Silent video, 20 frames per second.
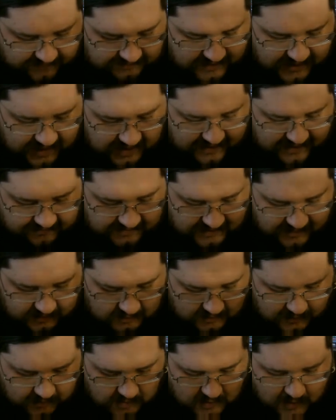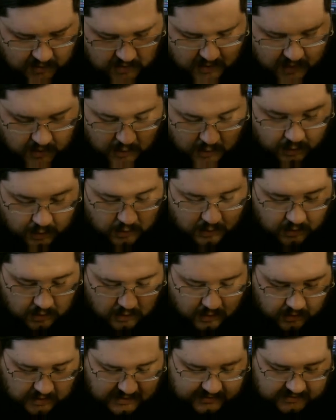of Ivan,
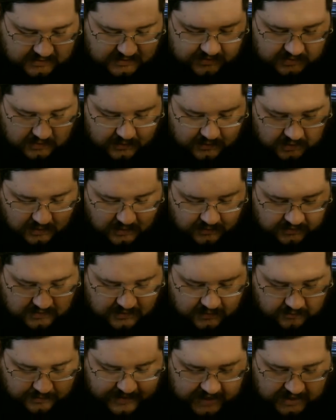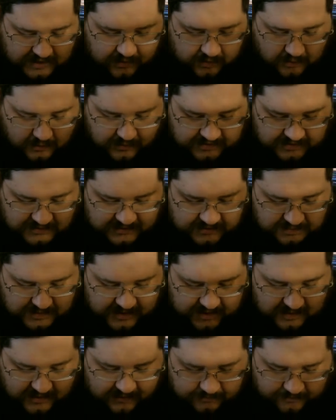who had also made Odin's
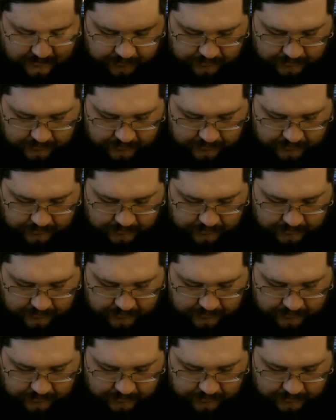spear,